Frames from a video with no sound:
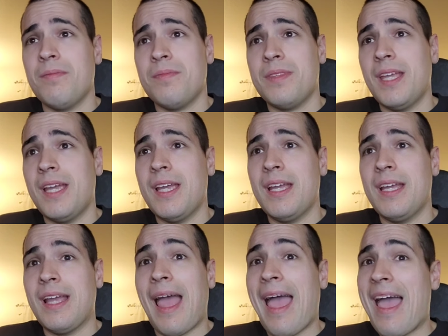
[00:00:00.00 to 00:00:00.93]

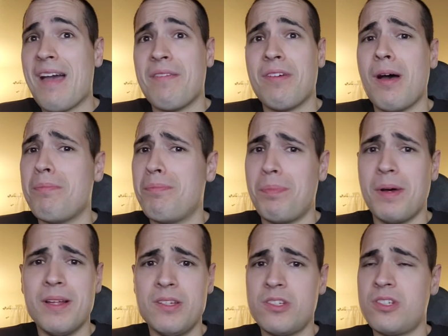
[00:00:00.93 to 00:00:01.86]
They have a
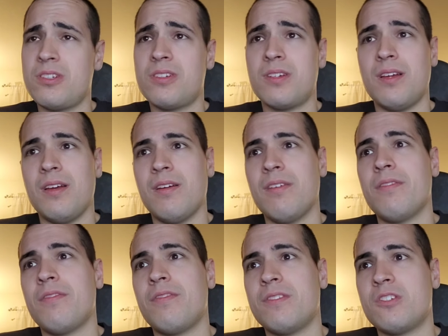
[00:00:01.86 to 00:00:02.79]
bunch
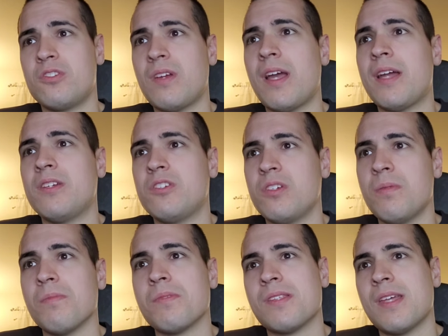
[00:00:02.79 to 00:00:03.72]
of
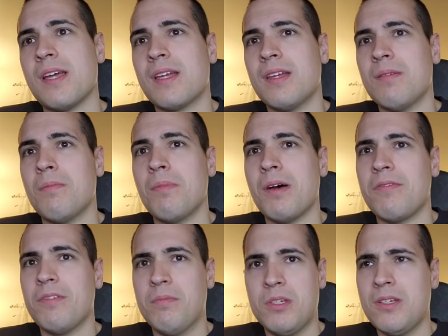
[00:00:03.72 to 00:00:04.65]
stratagems that can buff
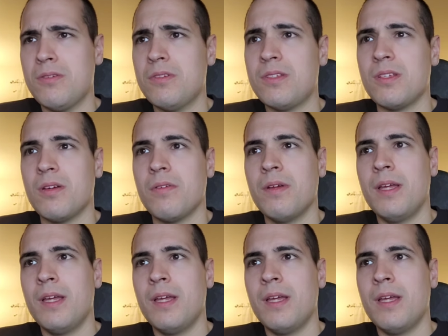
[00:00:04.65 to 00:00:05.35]
them too, so